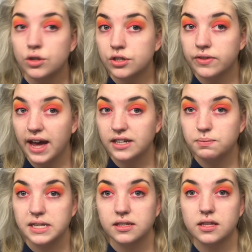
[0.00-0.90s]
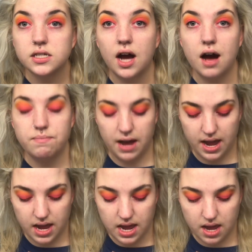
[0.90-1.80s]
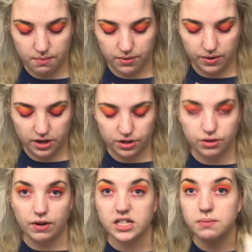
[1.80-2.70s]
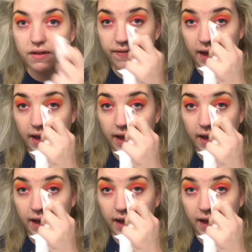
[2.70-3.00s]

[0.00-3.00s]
So that's basically the top. I am going to do the rest of my